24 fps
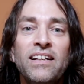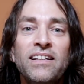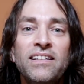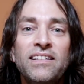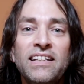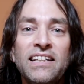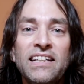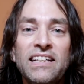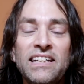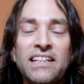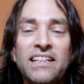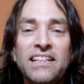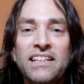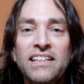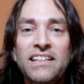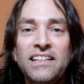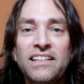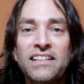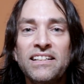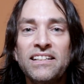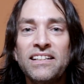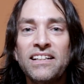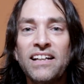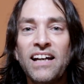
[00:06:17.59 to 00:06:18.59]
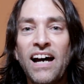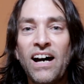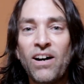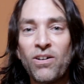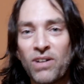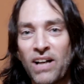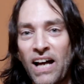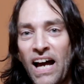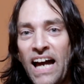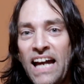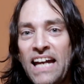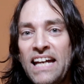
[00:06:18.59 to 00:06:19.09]
the
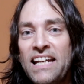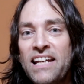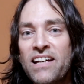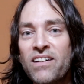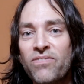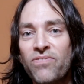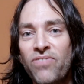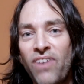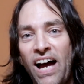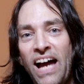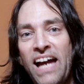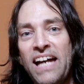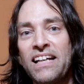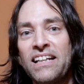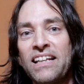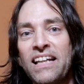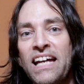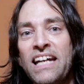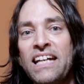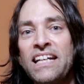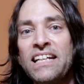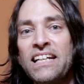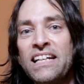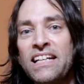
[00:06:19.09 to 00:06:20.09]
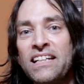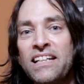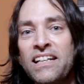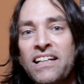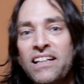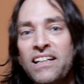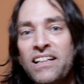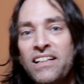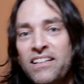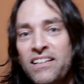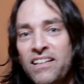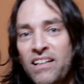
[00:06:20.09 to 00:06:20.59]
Al-Qaeda violated
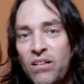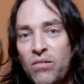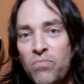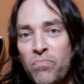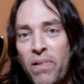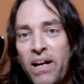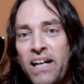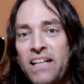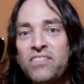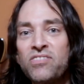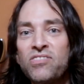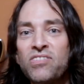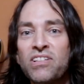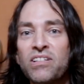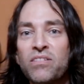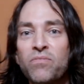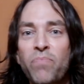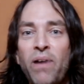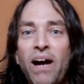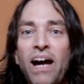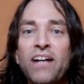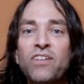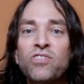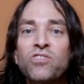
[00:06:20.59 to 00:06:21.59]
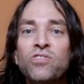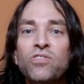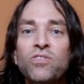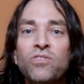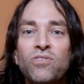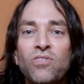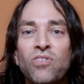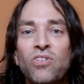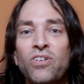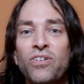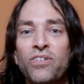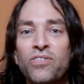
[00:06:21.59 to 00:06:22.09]
the basic
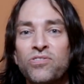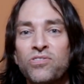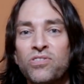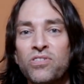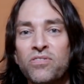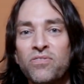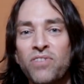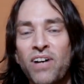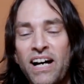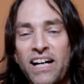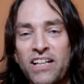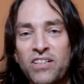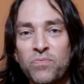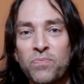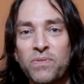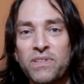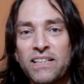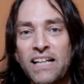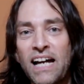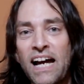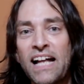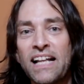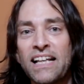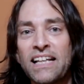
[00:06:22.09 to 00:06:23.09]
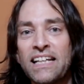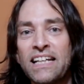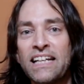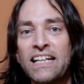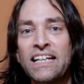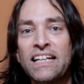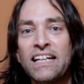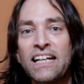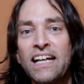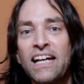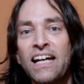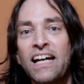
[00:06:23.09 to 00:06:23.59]
Pashtun laws of
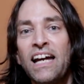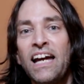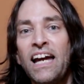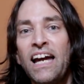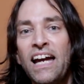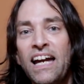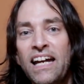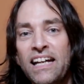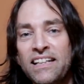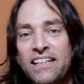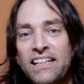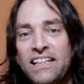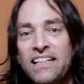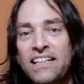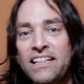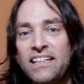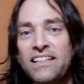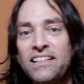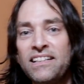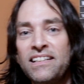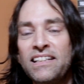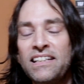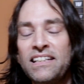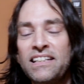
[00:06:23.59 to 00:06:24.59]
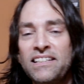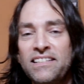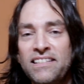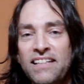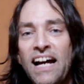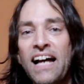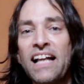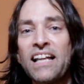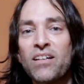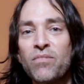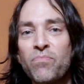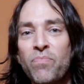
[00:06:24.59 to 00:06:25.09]
hospitality, and the
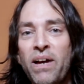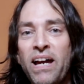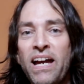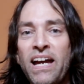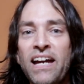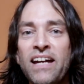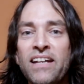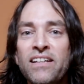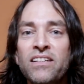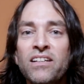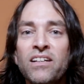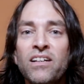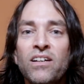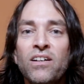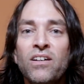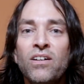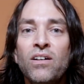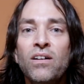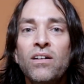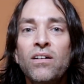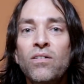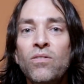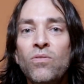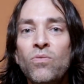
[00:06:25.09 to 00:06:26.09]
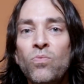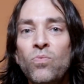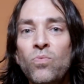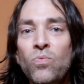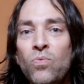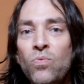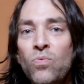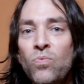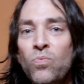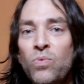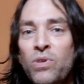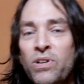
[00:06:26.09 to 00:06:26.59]
Taliban
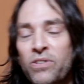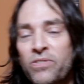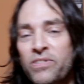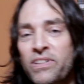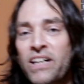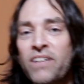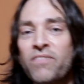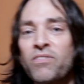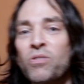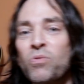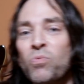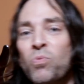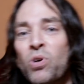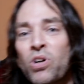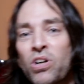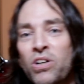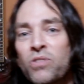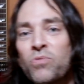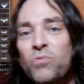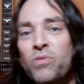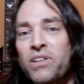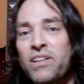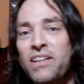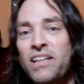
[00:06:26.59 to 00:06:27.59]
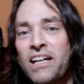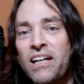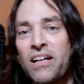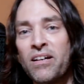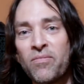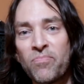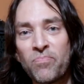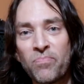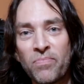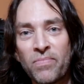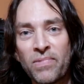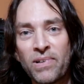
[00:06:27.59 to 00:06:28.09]
will never work with
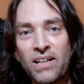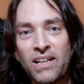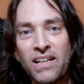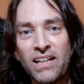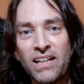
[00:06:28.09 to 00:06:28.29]
them